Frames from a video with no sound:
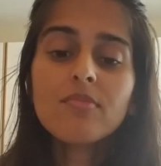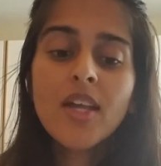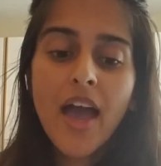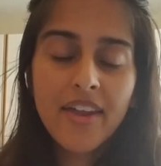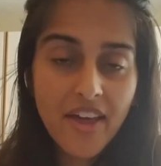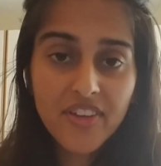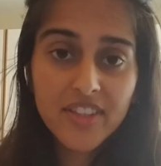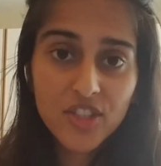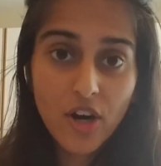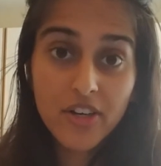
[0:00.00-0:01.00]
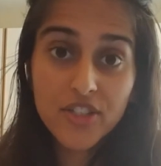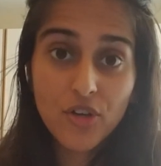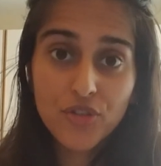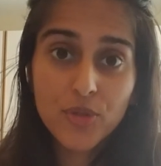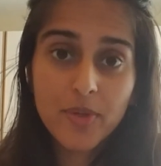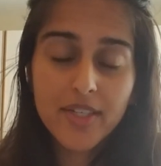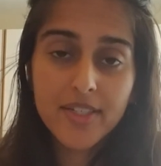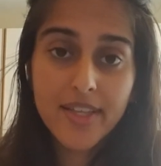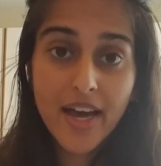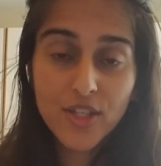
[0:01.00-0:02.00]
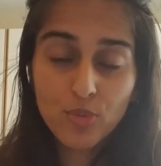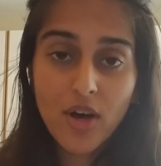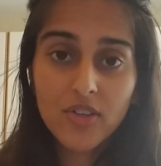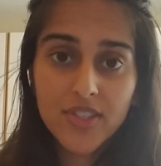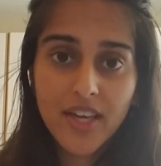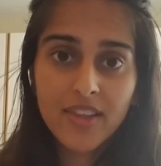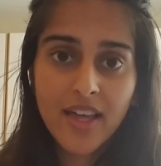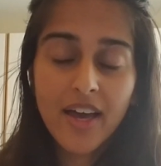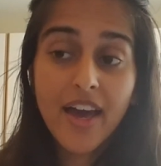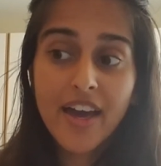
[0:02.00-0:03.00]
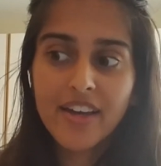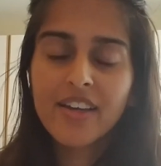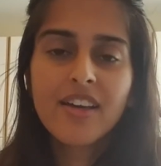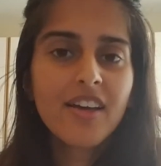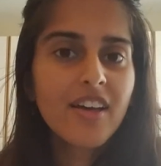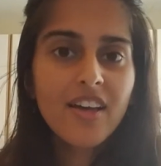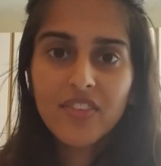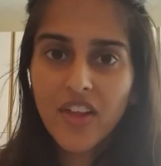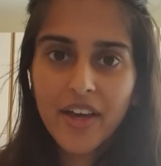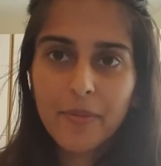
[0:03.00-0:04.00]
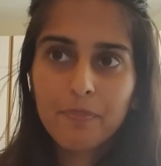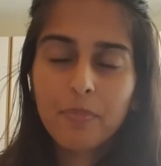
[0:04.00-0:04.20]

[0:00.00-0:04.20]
And I think this card is also speaking to that as well, saying that, hey, like,